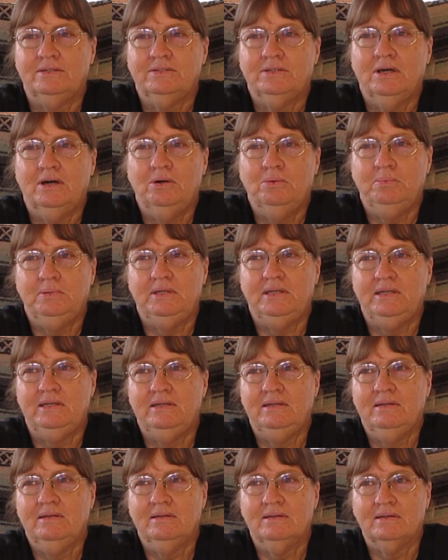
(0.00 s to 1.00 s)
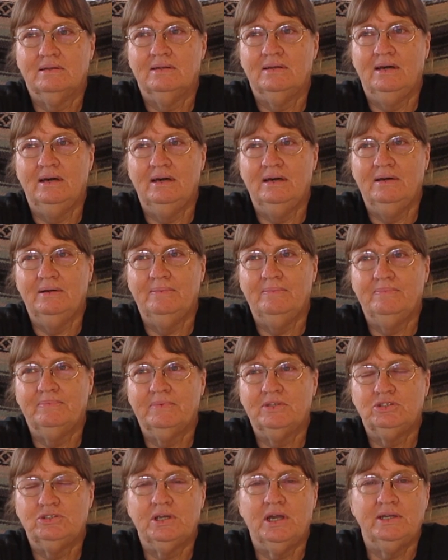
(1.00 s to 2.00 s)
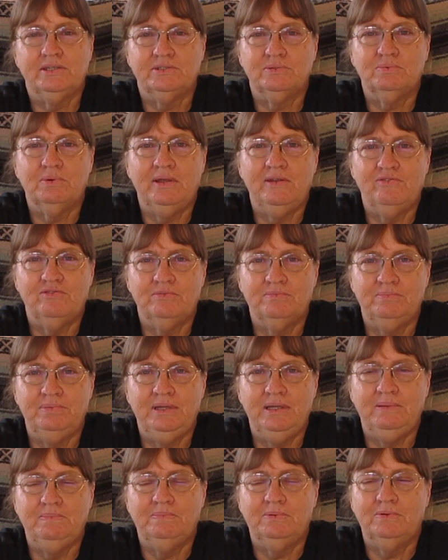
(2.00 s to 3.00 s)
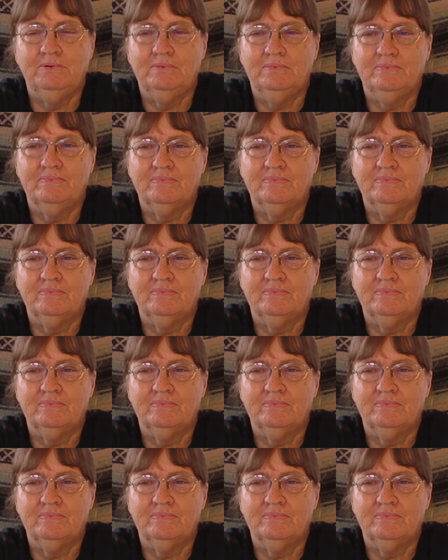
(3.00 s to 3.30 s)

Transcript: Toby um, shies away from people.